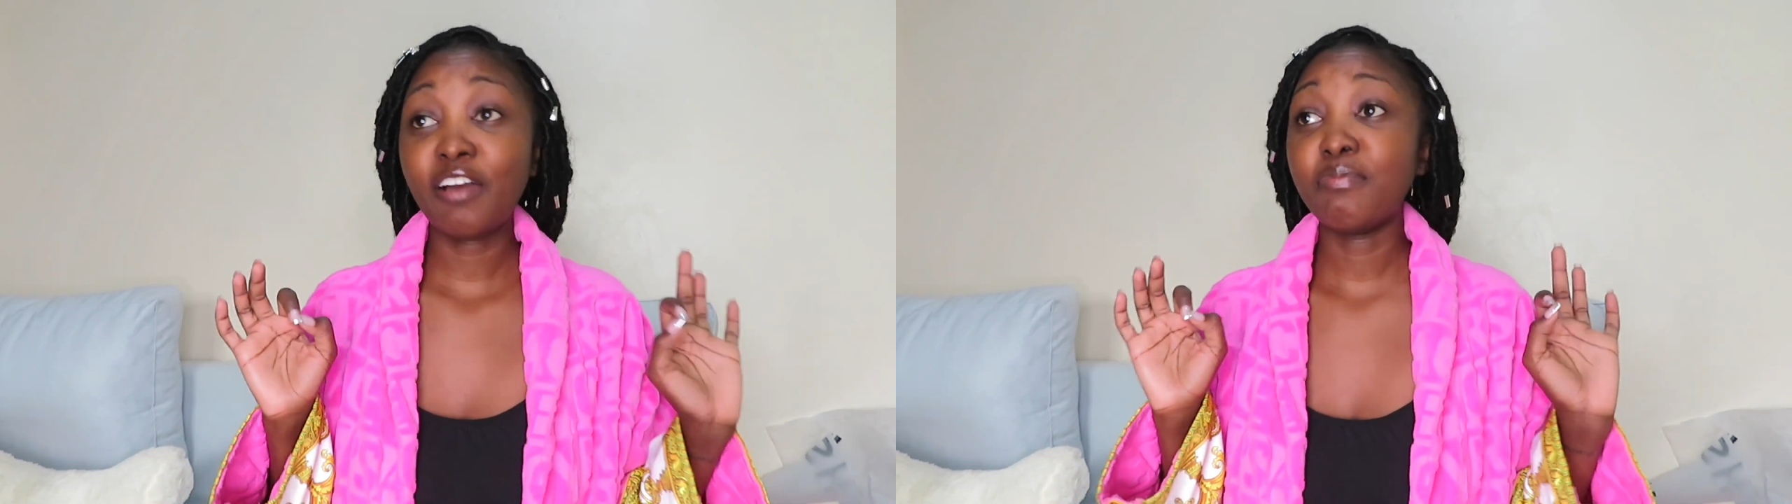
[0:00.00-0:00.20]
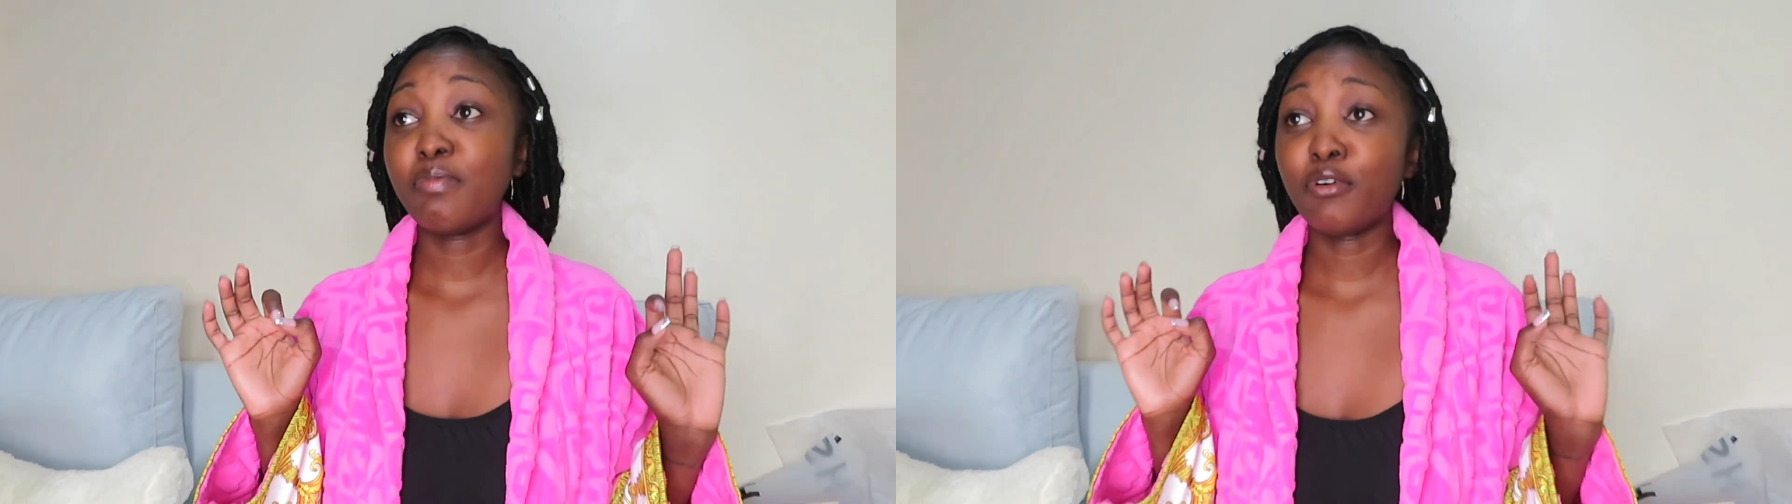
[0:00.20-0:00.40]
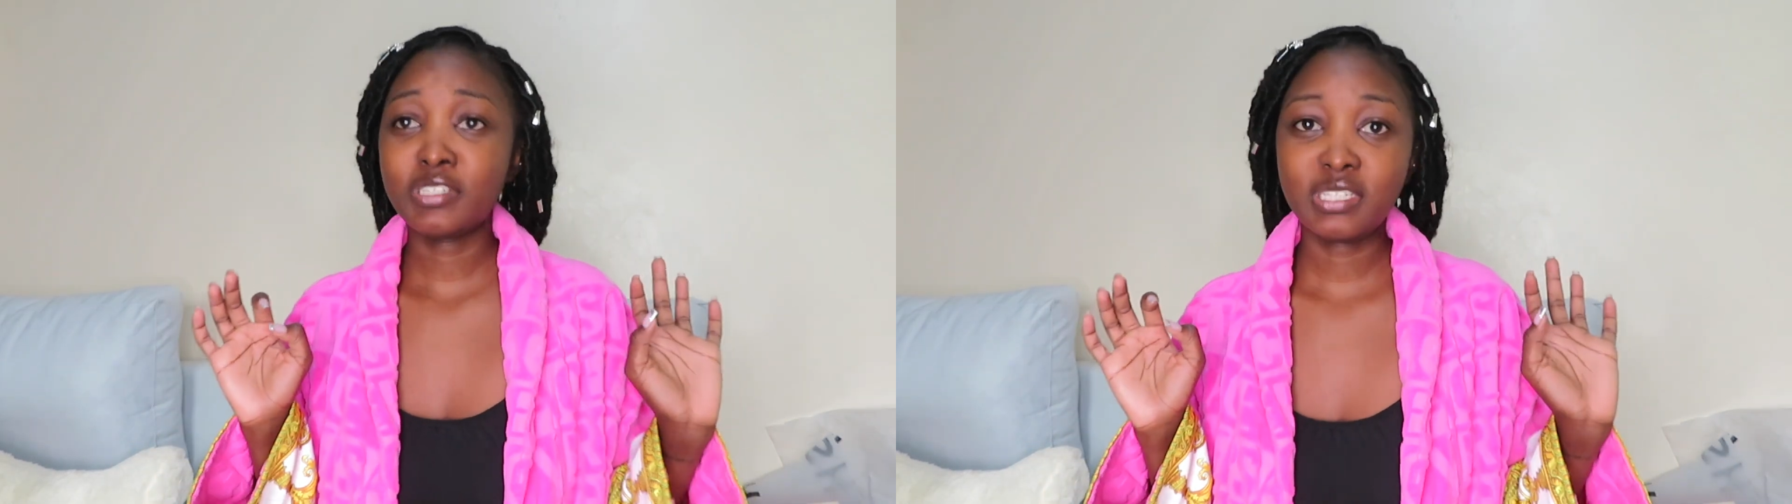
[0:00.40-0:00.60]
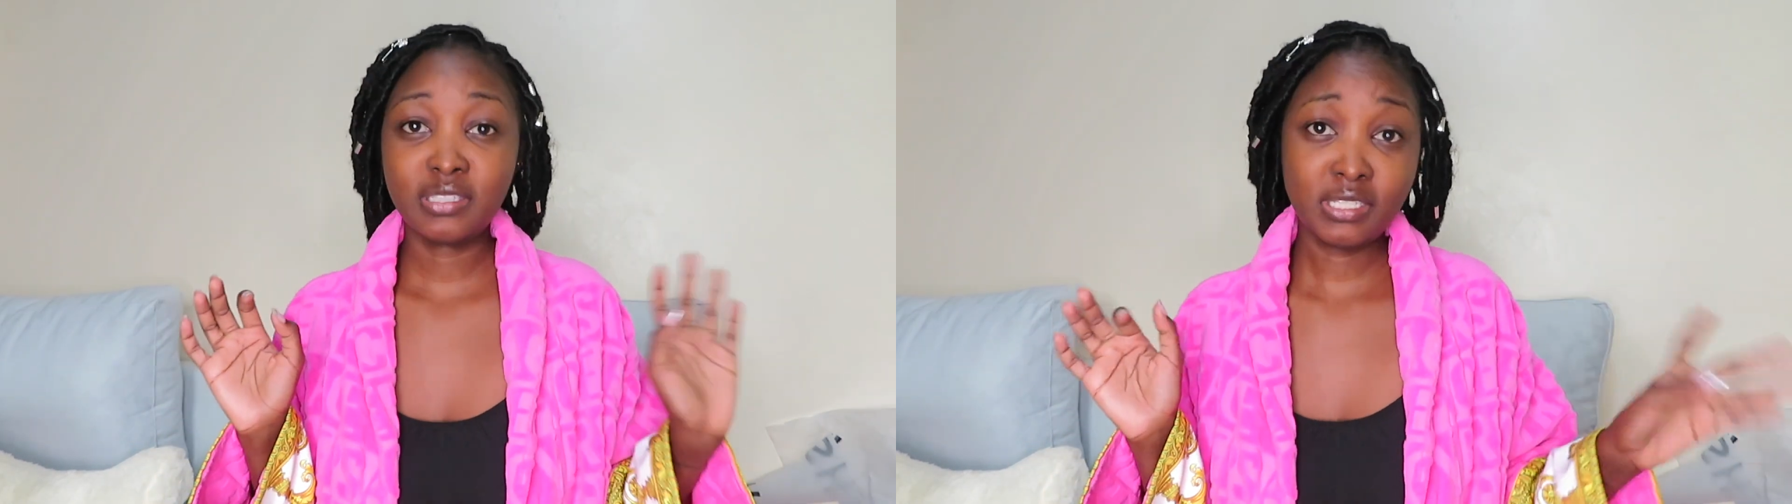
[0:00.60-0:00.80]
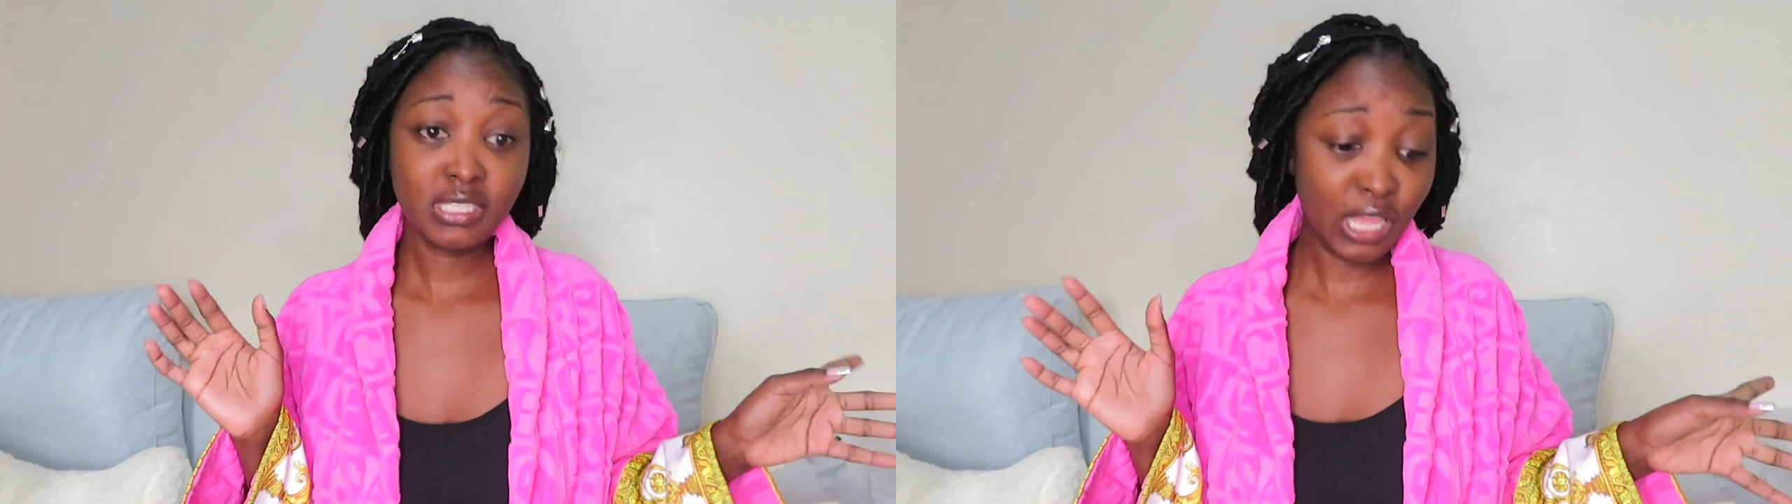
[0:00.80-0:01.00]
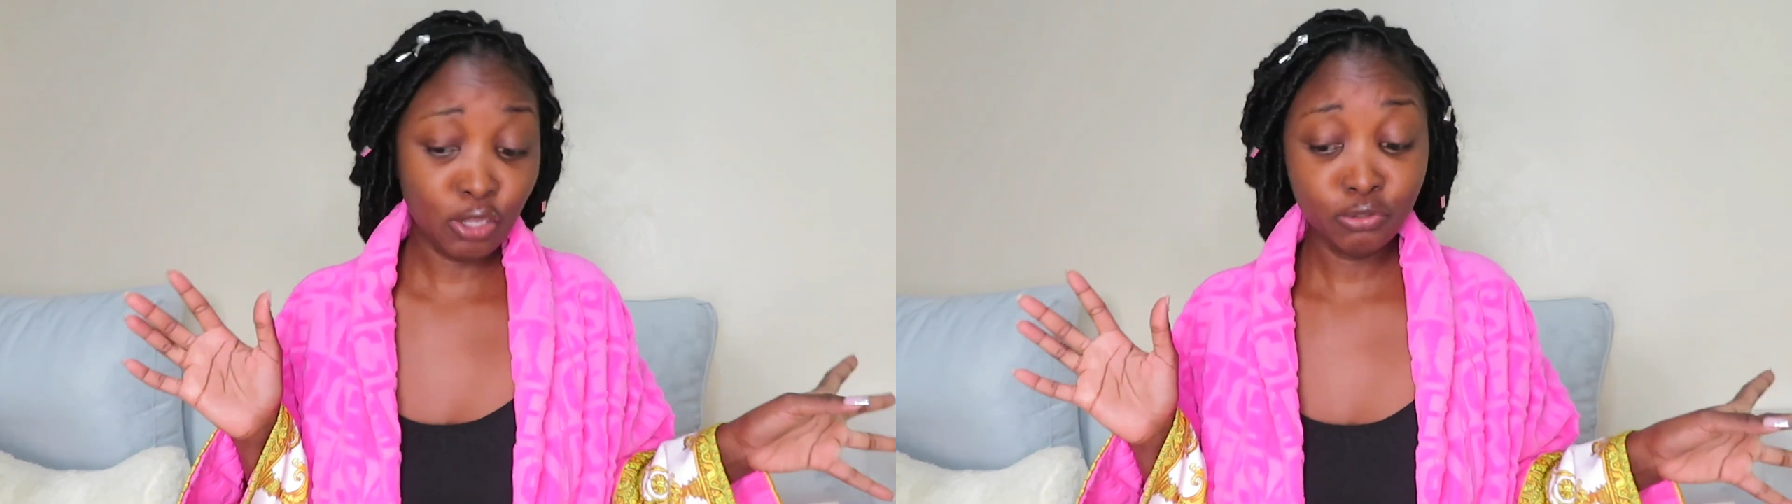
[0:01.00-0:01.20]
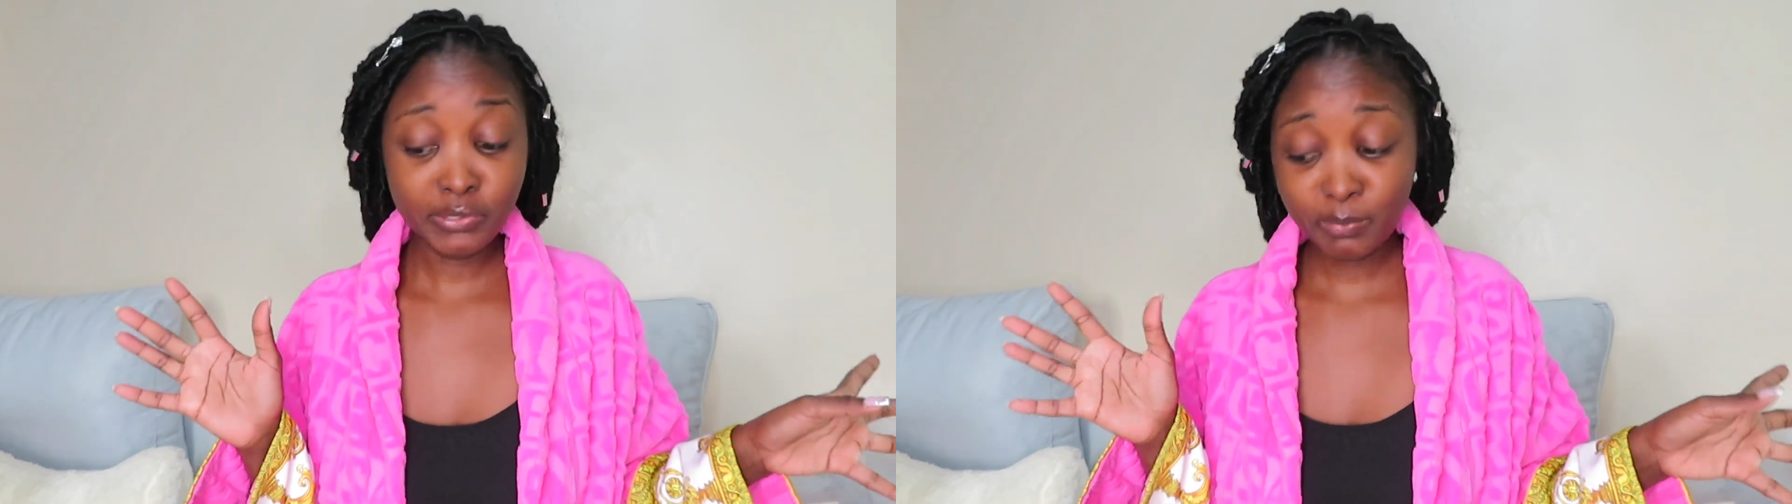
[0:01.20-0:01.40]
I've bought in this house,